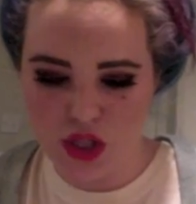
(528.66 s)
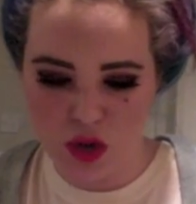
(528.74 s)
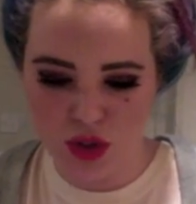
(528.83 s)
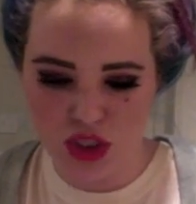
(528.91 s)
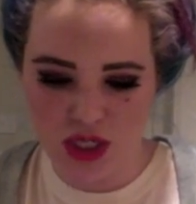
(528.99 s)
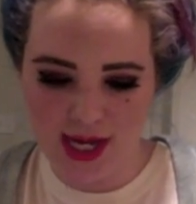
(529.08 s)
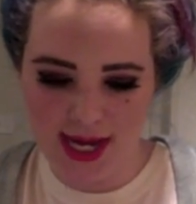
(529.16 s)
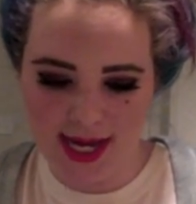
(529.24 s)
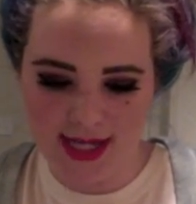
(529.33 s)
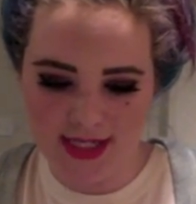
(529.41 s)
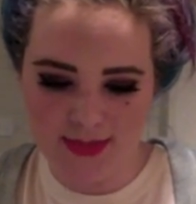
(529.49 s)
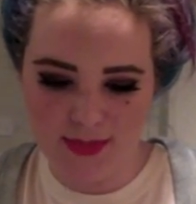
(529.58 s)
she
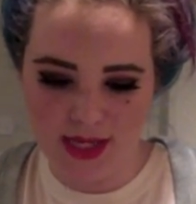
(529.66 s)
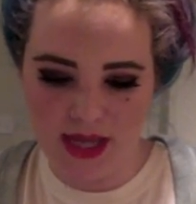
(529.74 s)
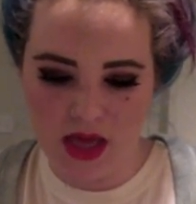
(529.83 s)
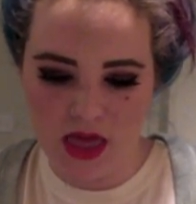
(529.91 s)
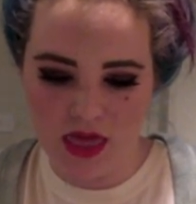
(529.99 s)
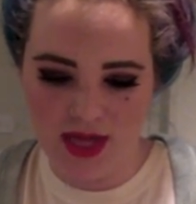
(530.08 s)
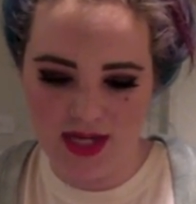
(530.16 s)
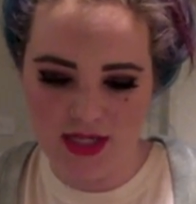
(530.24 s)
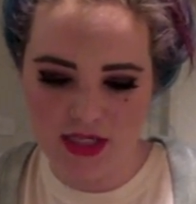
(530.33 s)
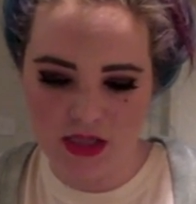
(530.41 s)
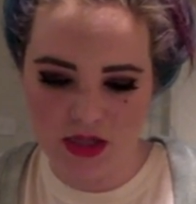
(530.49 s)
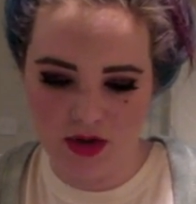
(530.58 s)
handed me
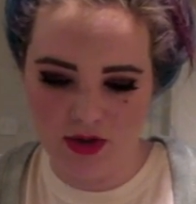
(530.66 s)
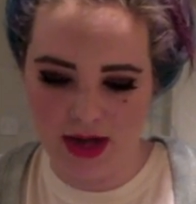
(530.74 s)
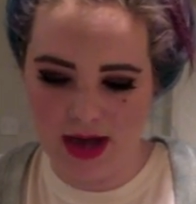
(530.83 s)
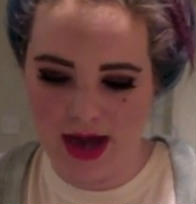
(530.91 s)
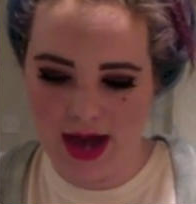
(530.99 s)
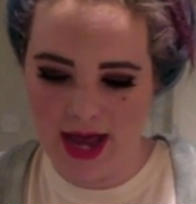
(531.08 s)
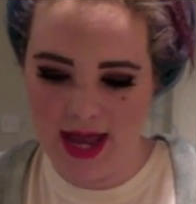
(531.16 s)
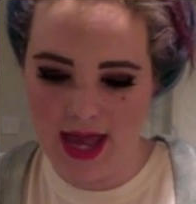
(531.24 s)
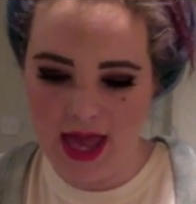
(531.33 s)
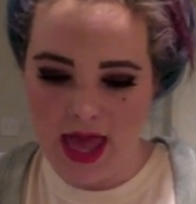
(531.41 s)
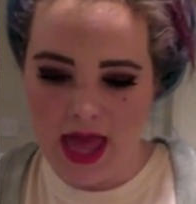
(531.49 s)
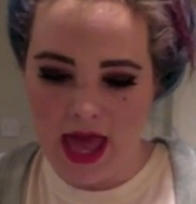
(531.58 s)
this little guy,
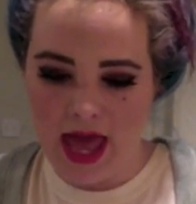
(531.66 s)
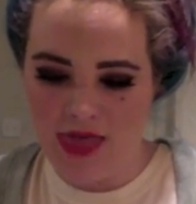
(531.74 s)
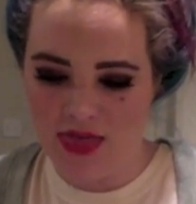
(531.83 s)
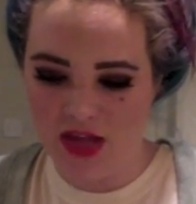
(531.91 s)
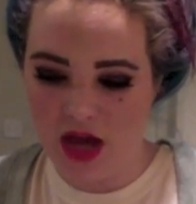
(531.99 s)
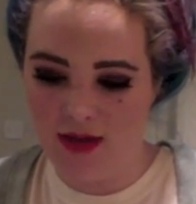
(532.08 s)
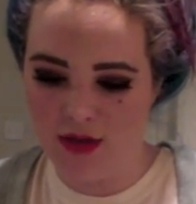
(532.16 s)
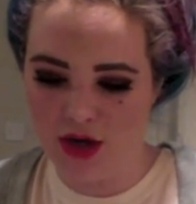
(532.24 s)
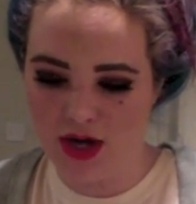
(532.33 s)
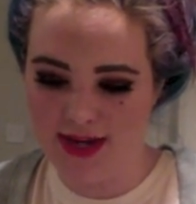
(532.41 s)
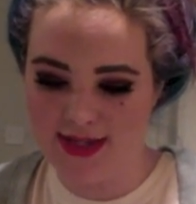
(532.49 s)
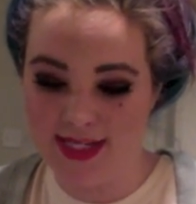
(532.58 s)
and the
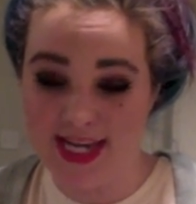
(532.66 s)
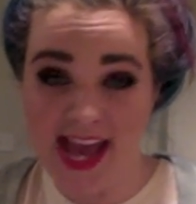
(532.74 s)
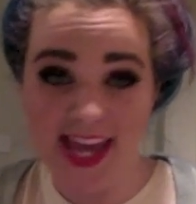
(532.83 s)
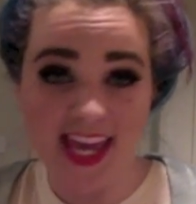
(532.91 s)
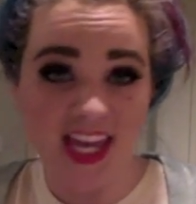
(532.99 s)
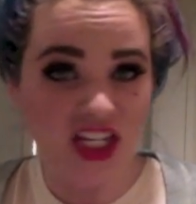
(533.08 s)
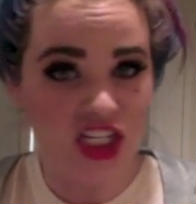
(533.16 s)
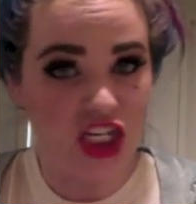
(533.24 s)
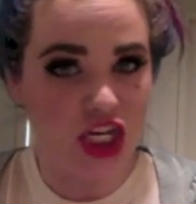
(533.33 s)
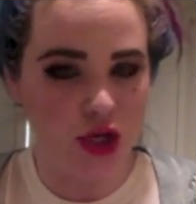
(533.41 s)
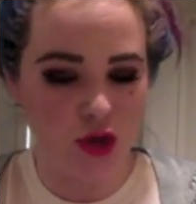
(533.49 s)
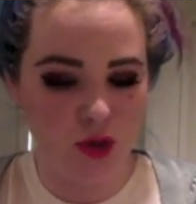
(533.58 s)
color is Naked
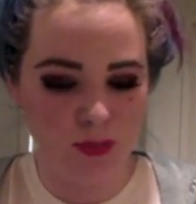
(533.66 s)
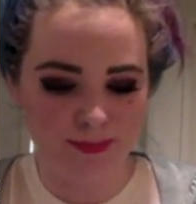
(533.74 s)
2.